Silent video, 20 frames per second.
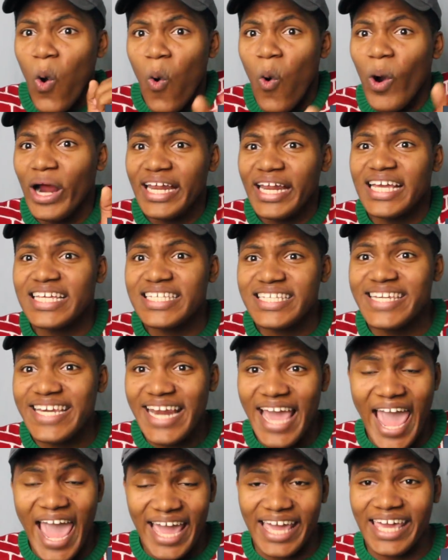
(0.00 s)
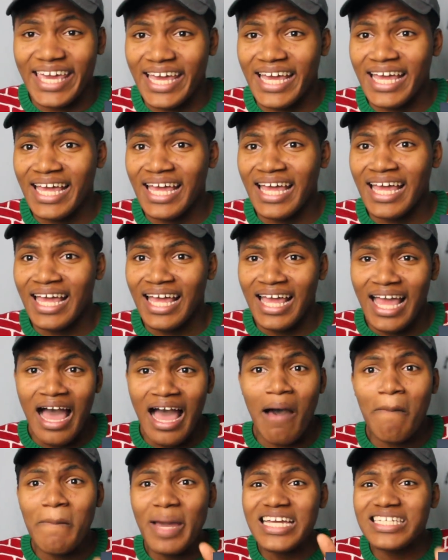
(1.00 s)
On his neck.
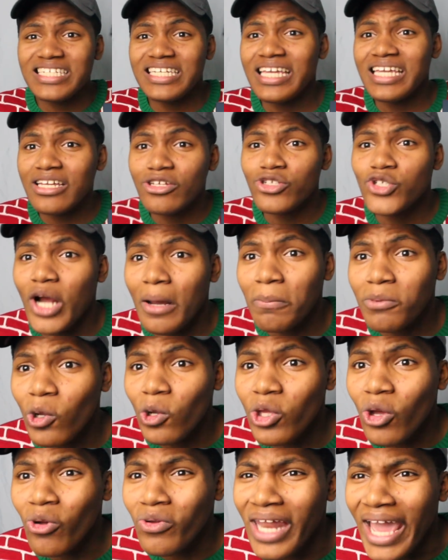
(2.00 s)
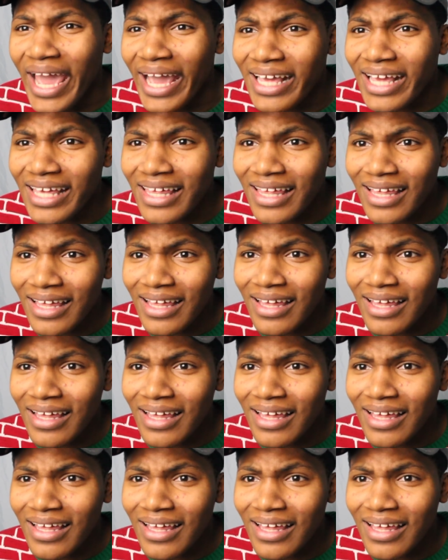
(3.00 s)
Imagine getting dropped on your neck.